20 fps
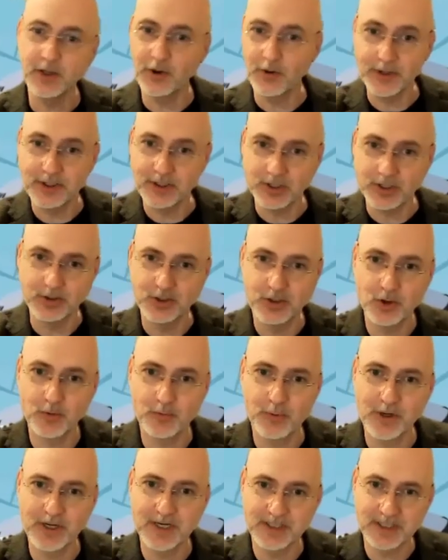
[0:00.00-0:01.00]
to
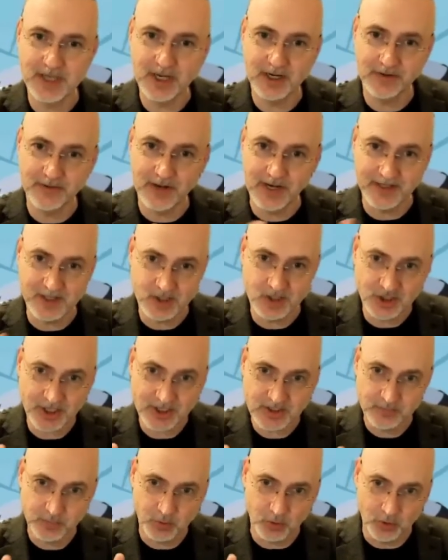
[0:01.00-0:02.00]
your point, it's kind of like the
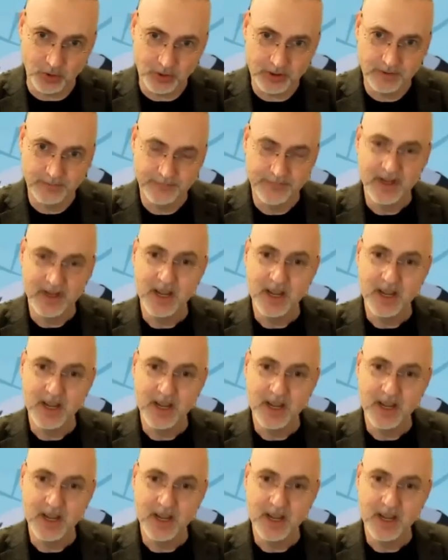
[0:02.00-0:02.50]
chessboard,